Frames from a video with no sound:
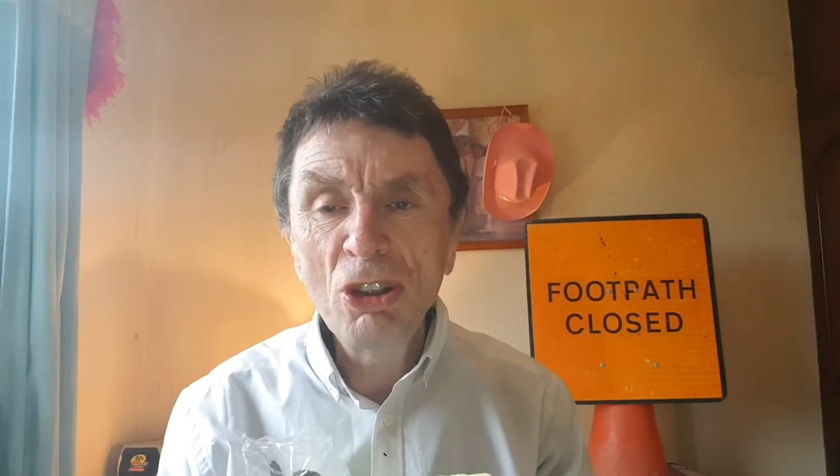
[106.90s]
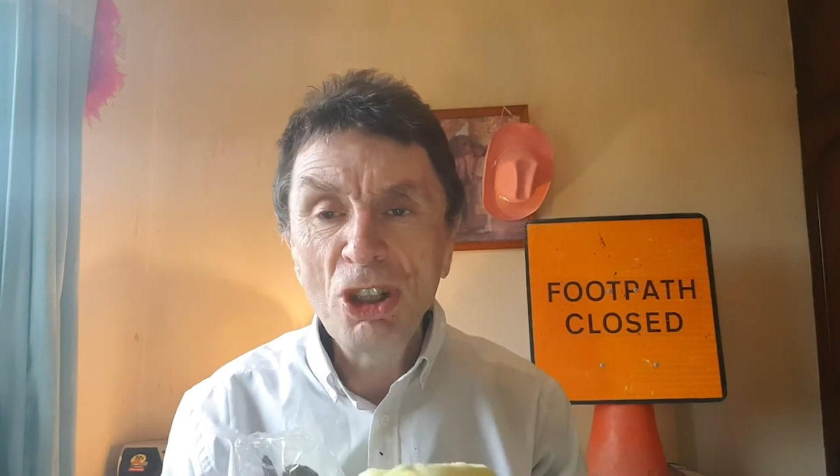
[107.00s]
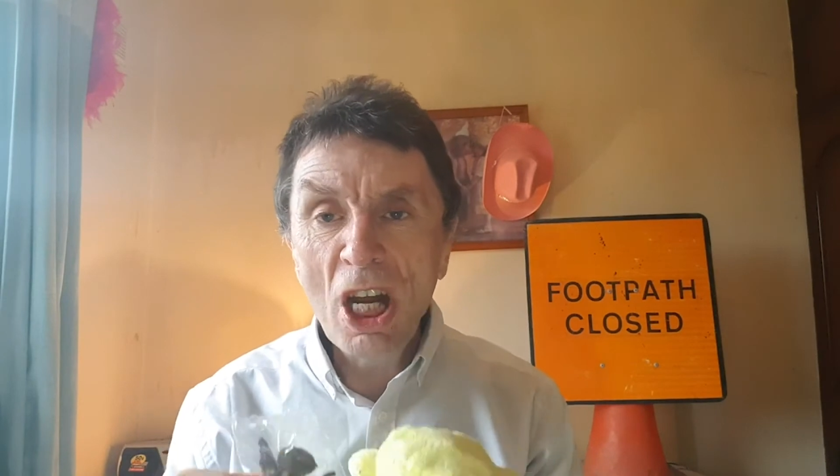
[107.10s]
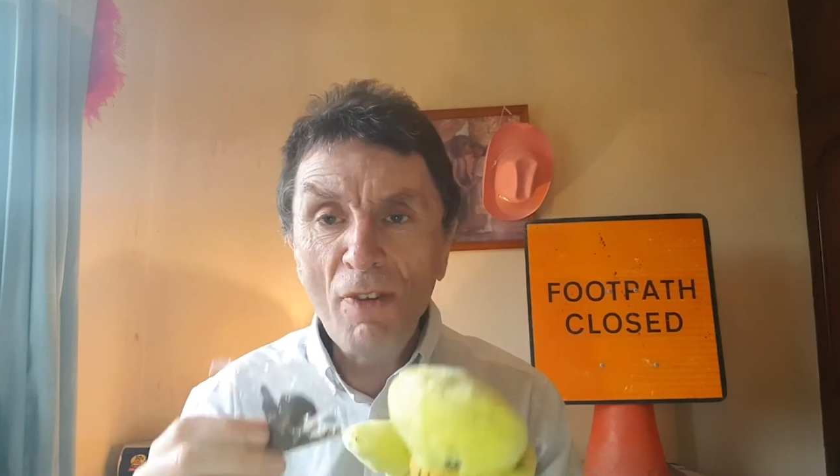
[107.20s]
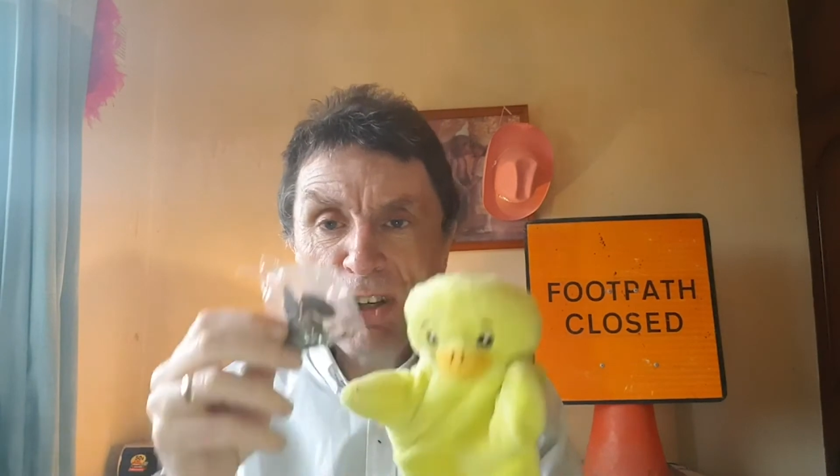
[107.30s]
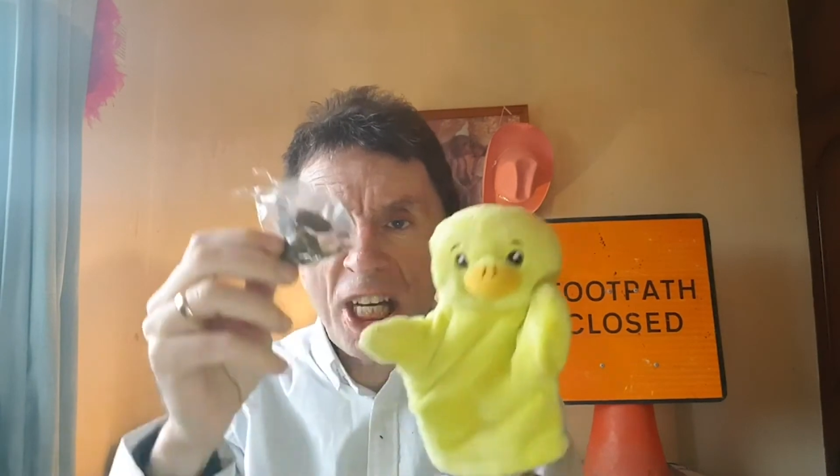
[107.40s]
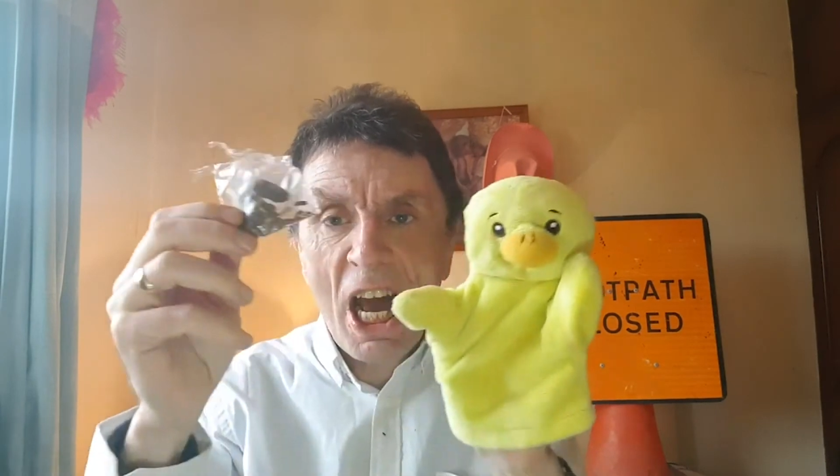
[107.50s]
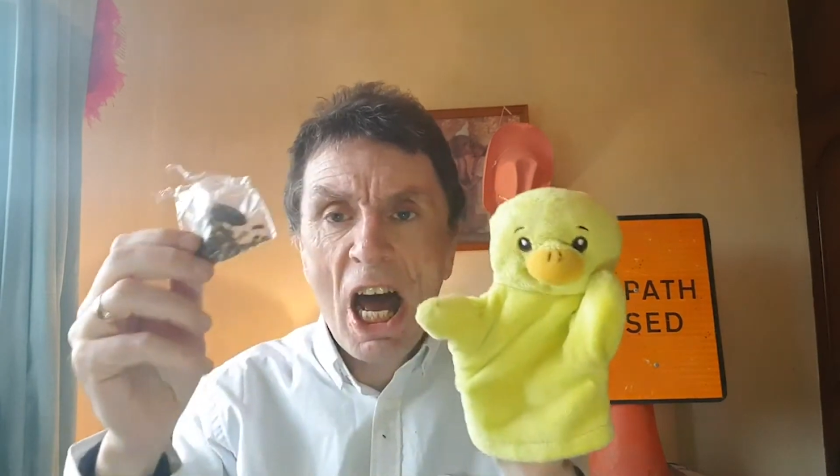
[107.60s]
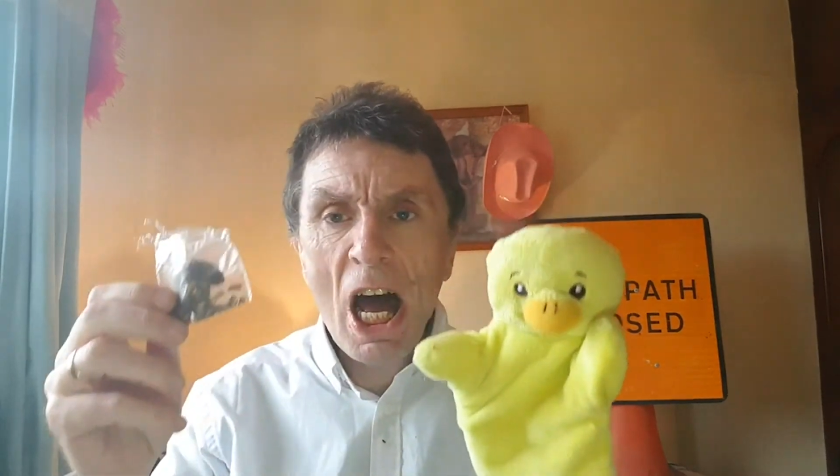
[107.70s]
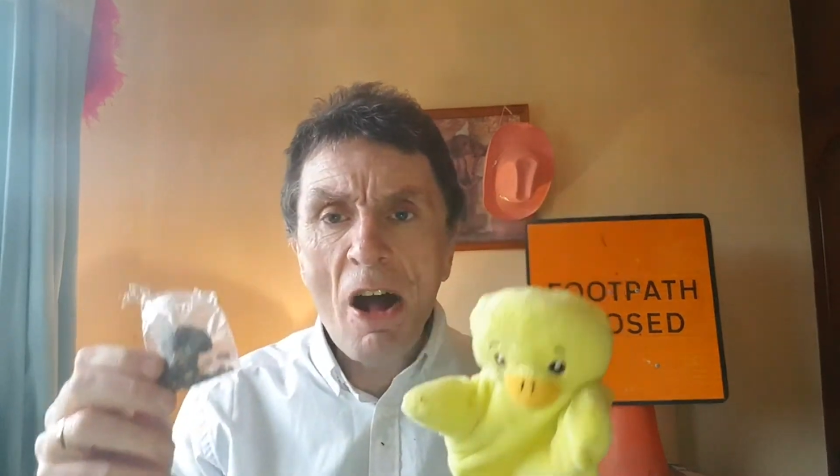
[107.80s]
Share if you
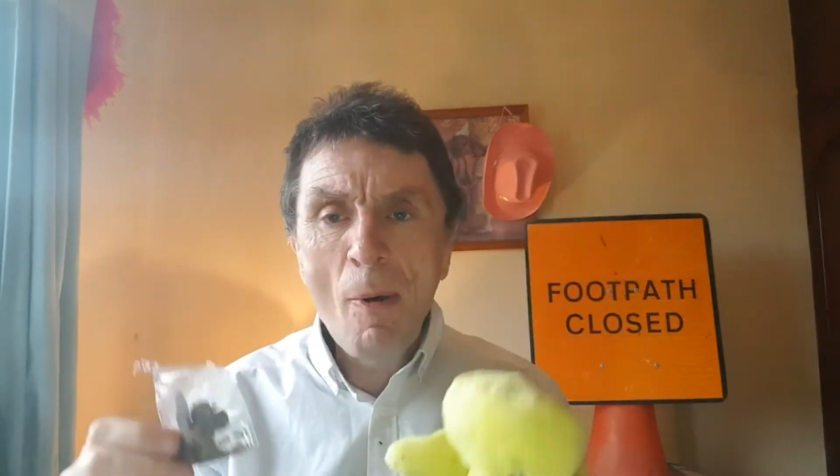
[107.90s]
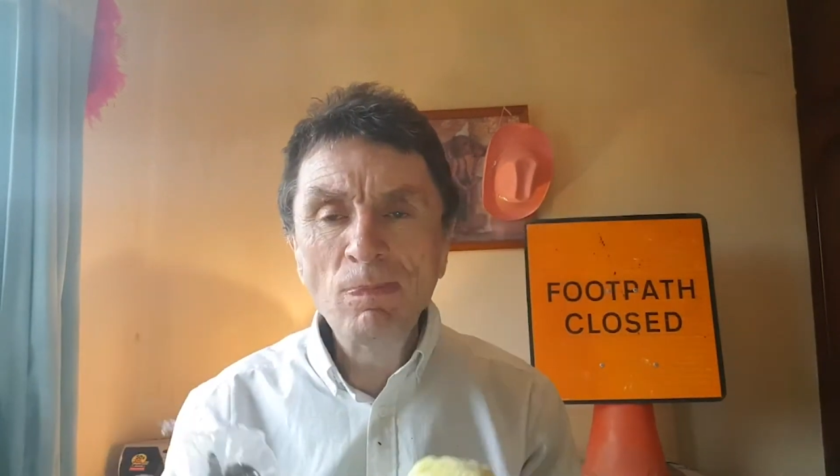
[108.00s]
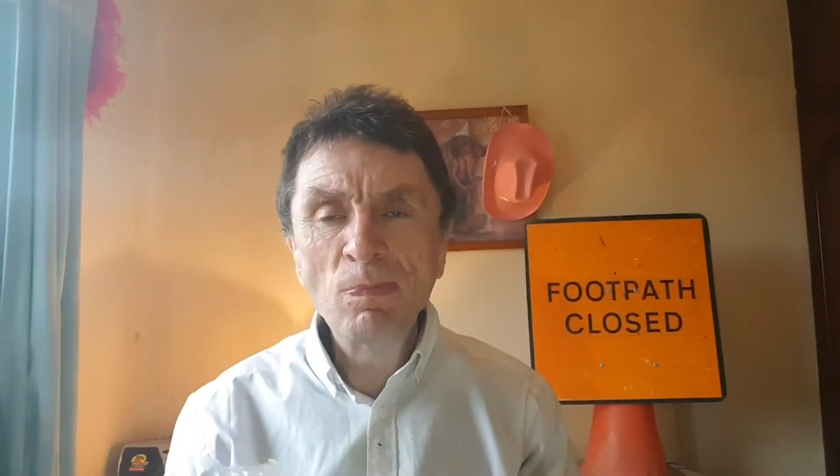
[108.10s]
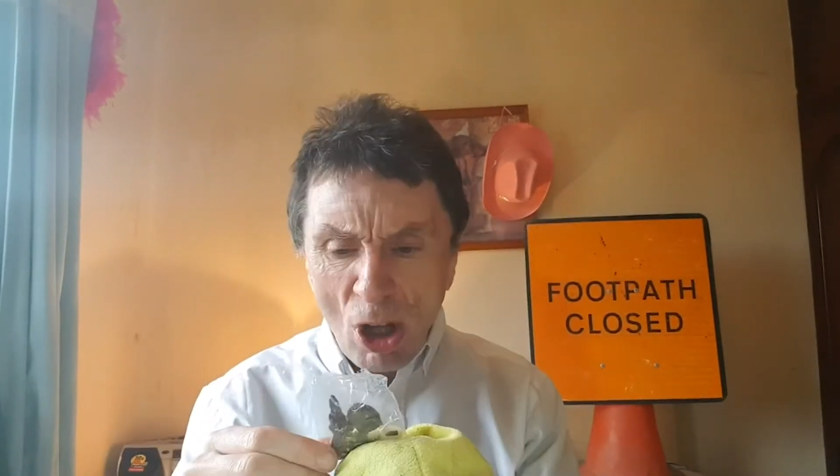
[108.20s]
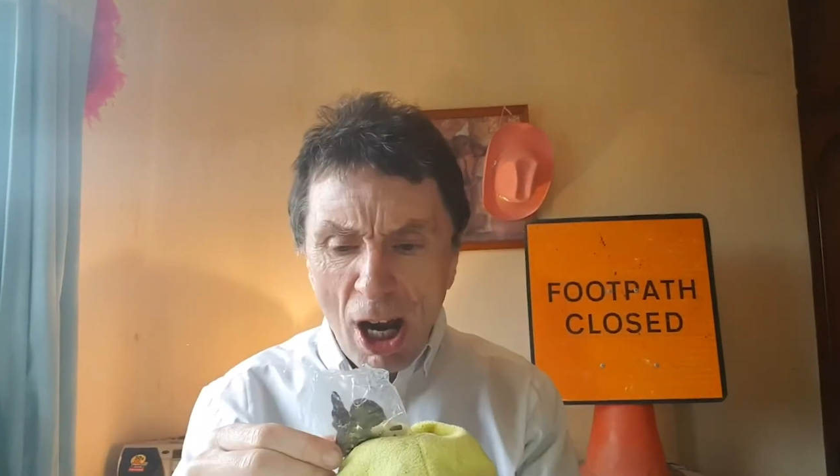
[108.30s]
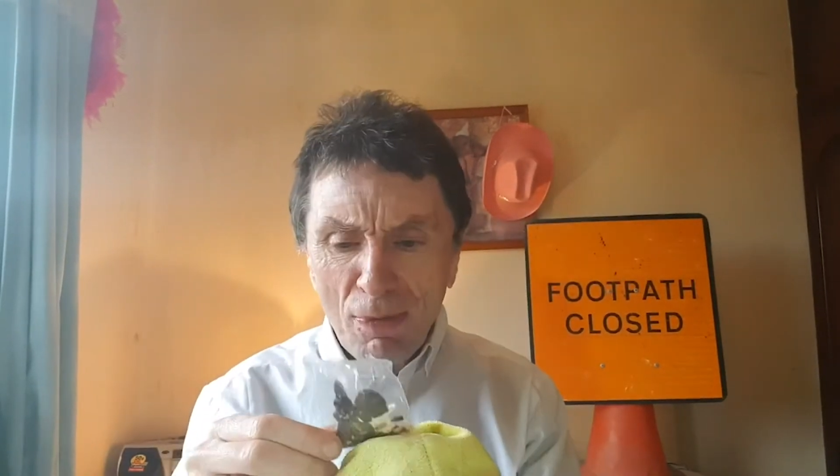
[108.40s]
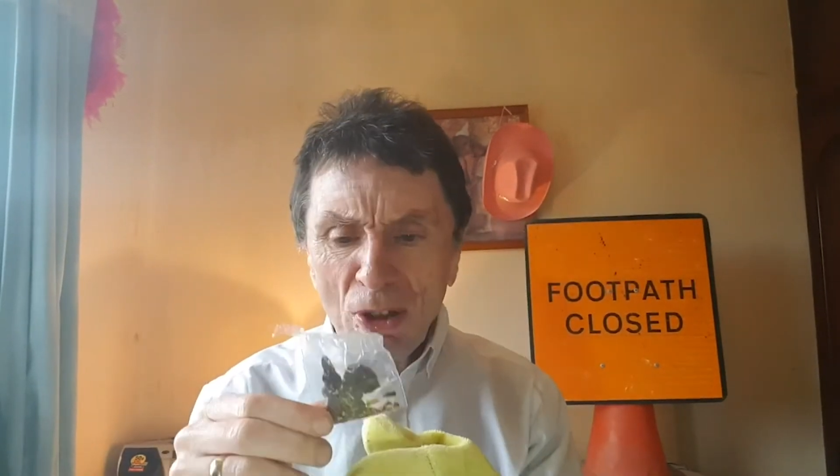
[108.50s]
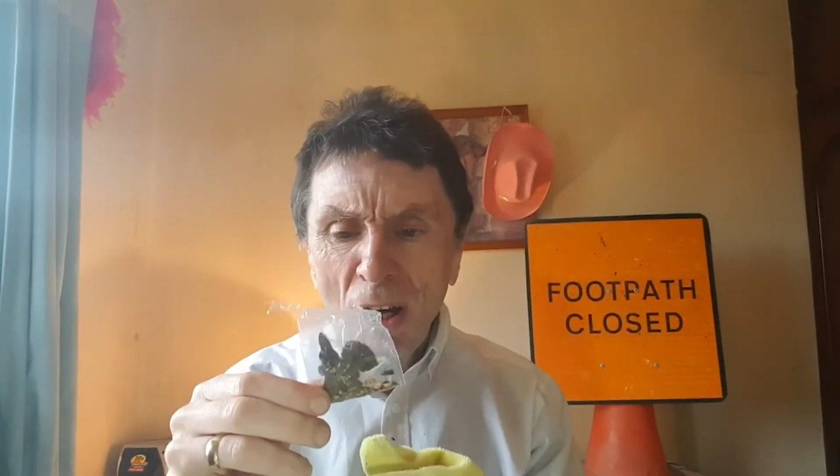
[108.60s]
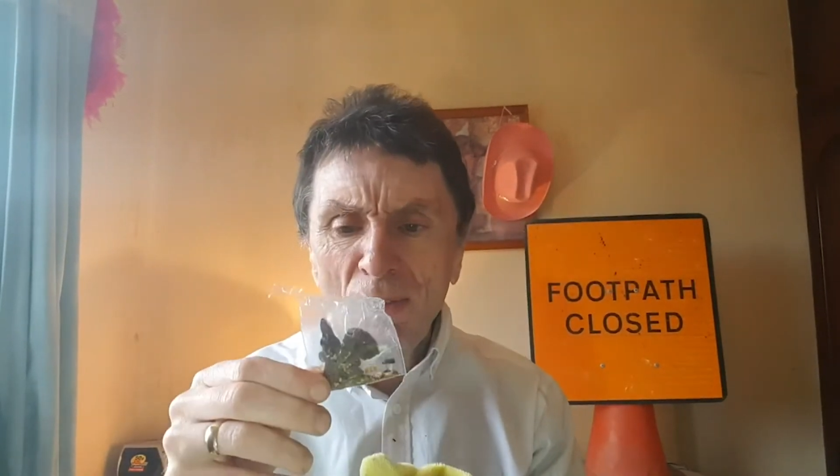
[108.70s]
care. I'm